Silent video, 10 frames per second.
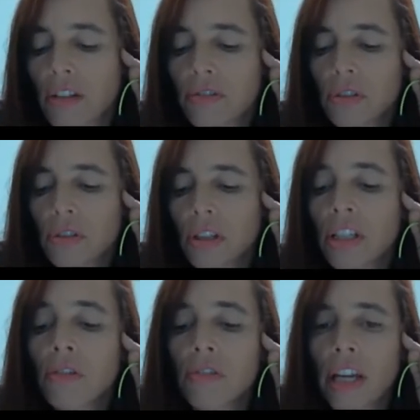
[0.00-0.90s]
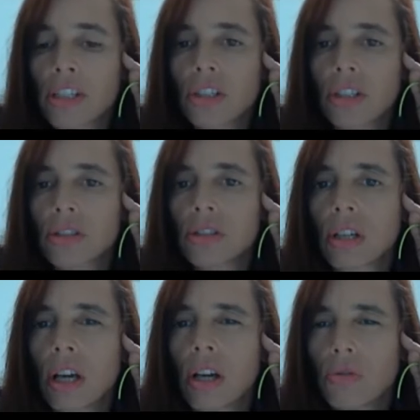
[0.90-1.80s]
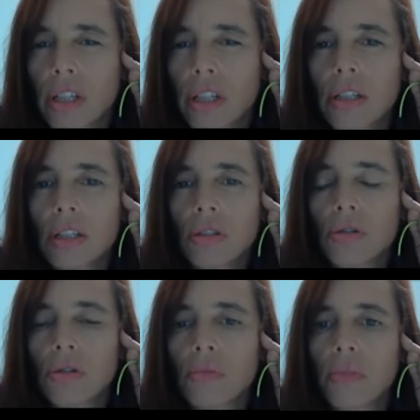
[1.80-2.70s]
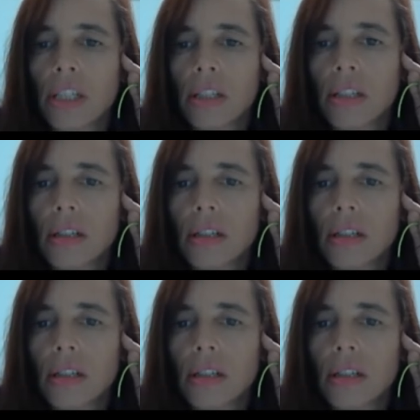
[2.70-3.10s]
So League of Legends really used to be